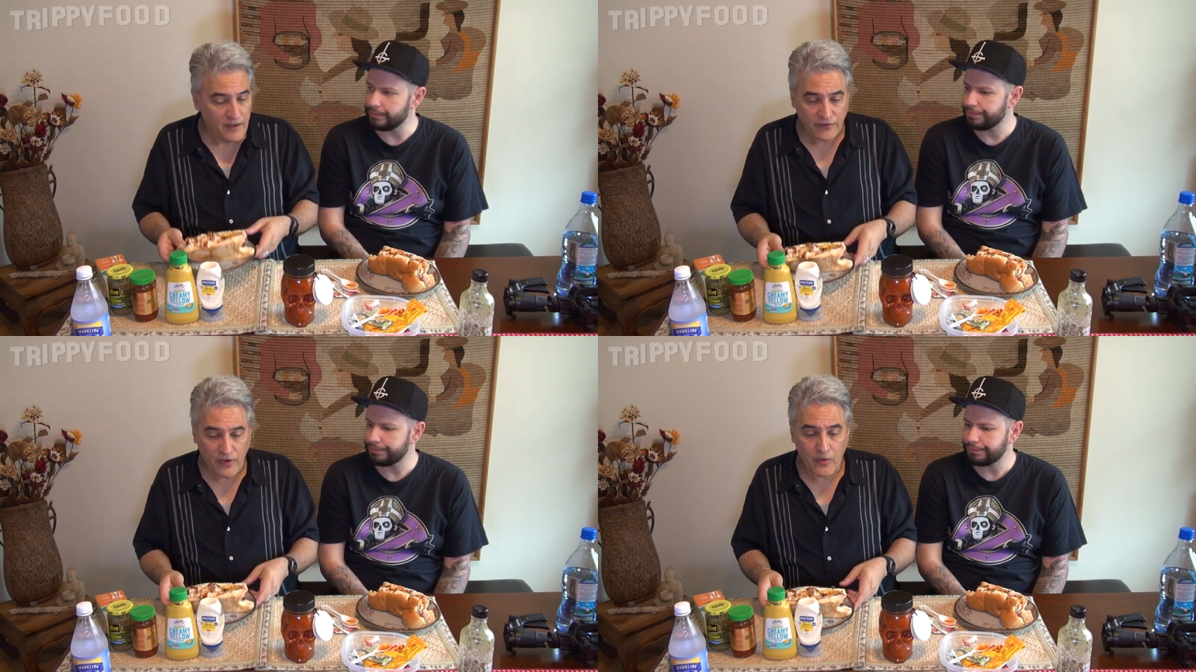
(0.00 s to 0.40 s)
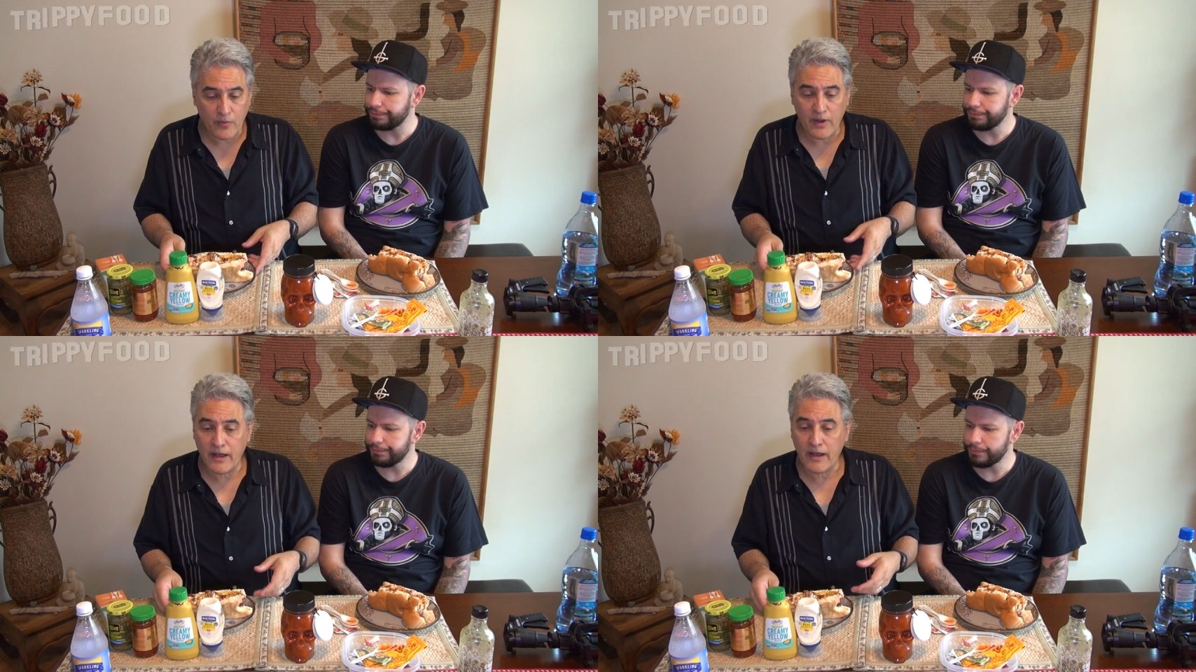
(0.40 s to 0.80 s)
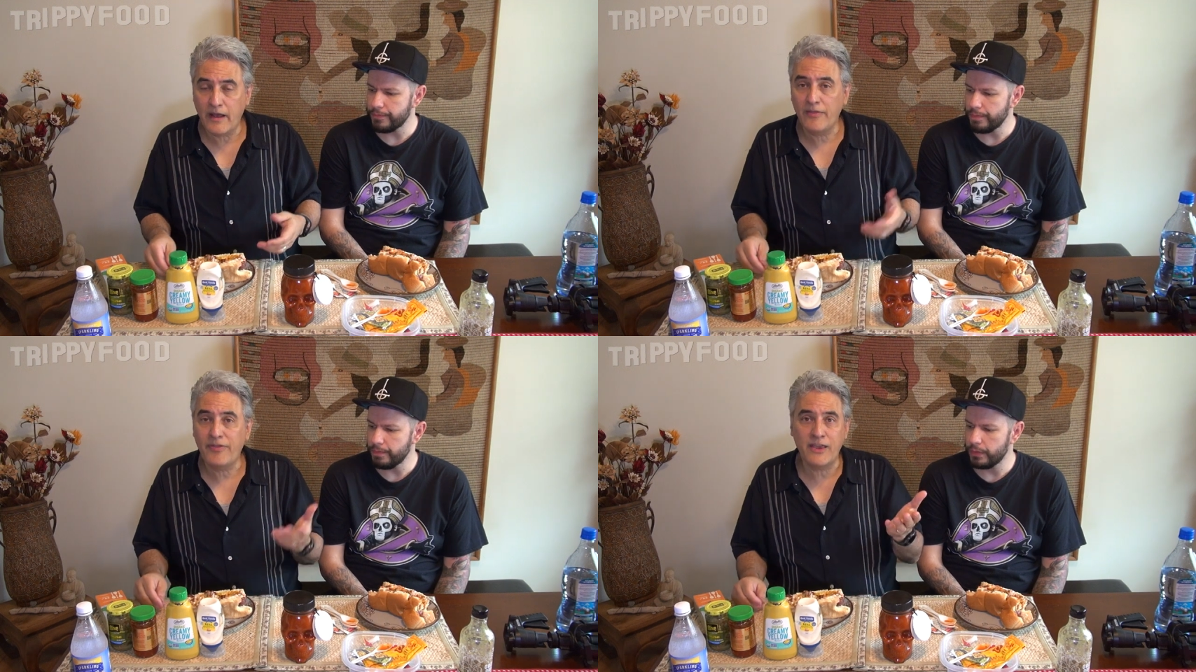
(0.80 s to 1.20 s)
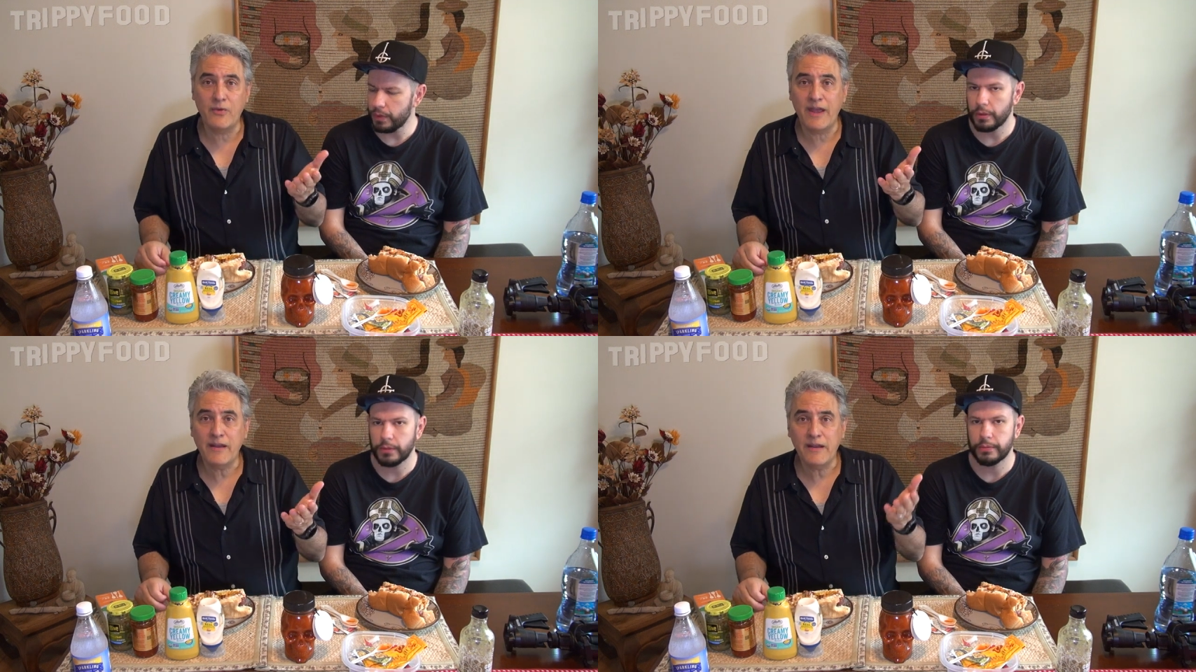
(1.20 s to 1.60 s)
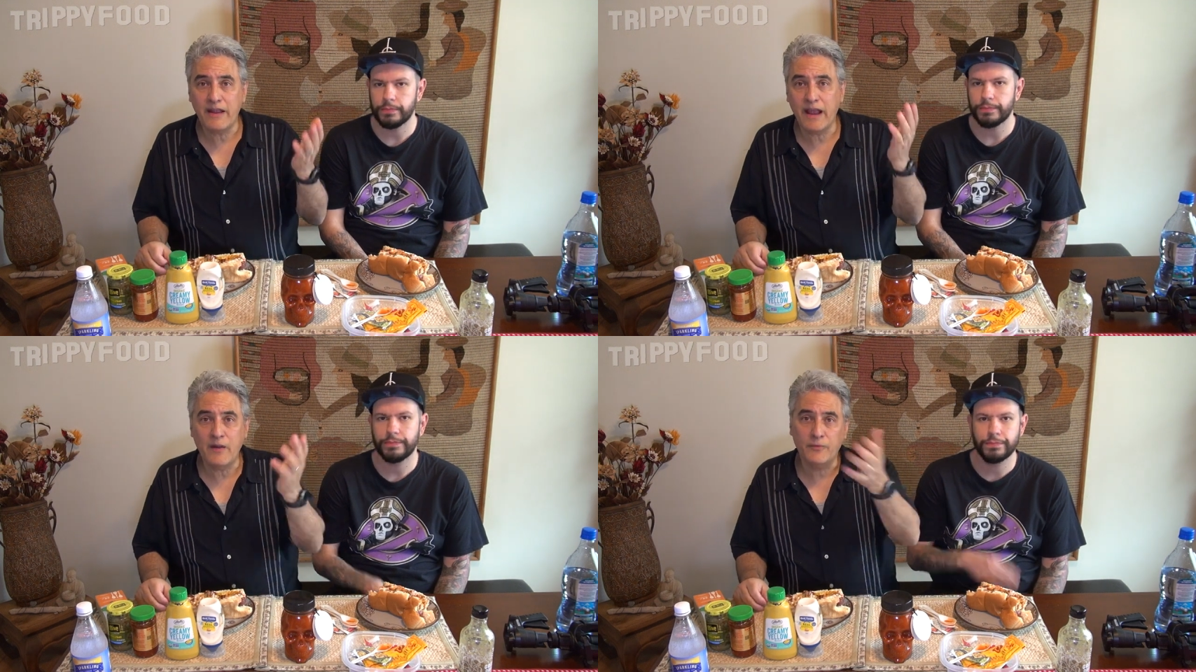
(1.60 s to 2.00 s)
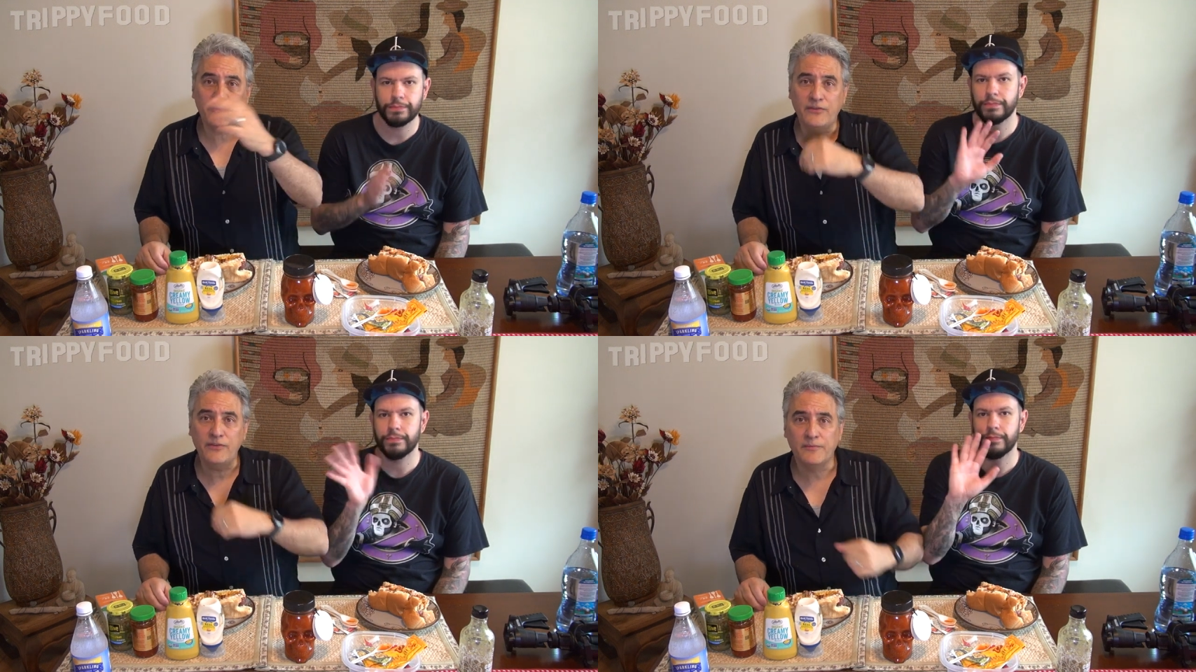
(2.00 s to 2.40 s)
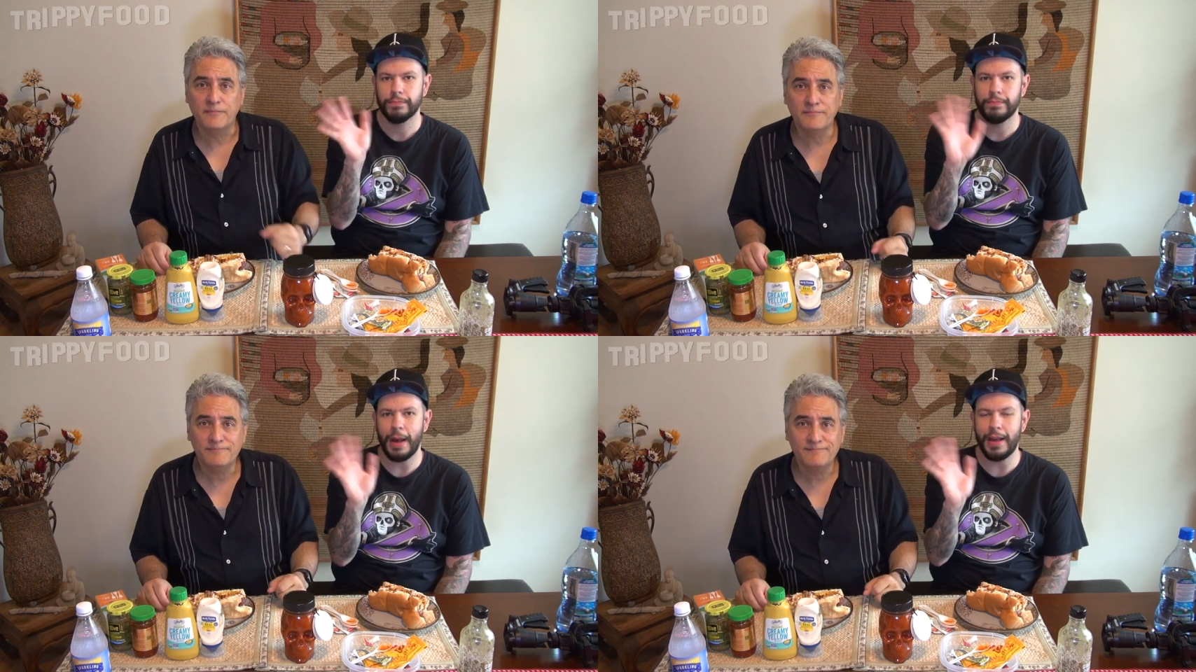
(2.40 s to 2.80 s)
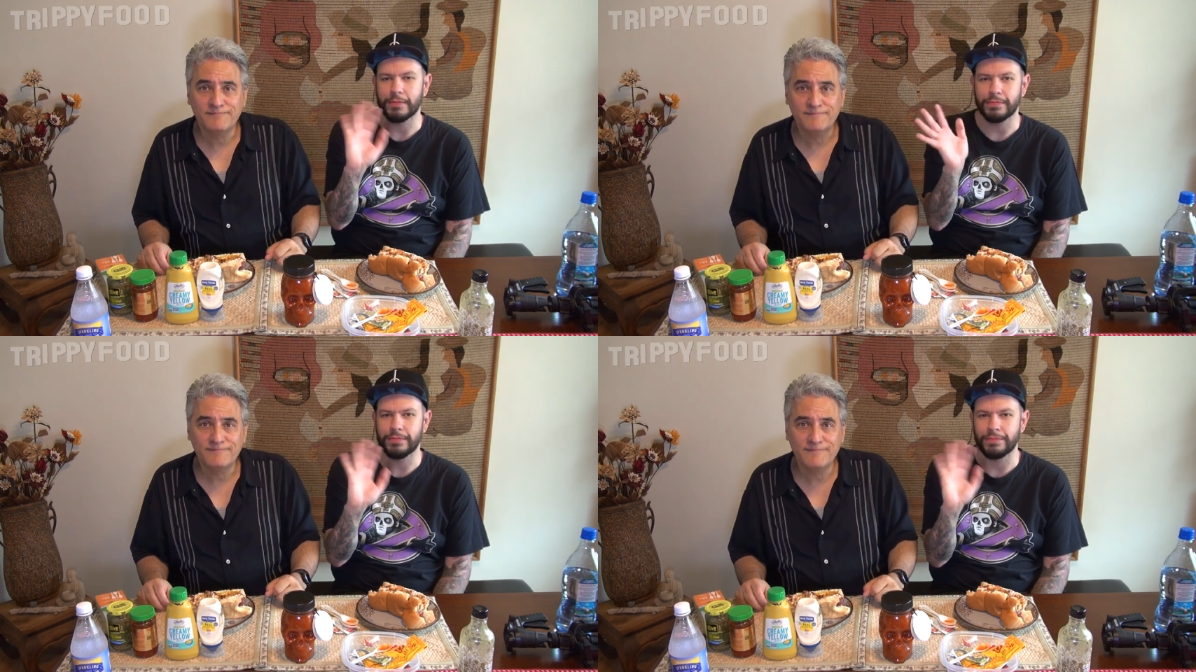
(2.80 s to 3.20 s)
Speaker 1: So thank you again, and we'll see you soon. Bye.